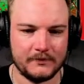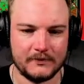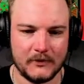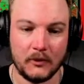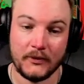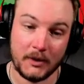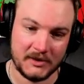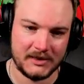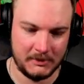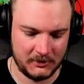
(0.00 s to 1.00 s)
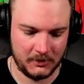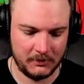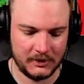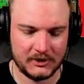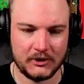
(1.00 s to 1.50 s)
Or Farmer's Team is one, but
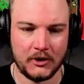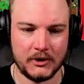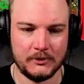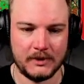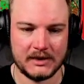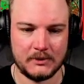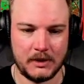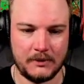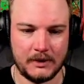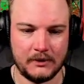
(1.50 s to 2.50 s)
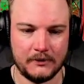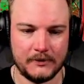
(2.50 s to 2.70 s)
Stardew. That's the one I'm thinking of.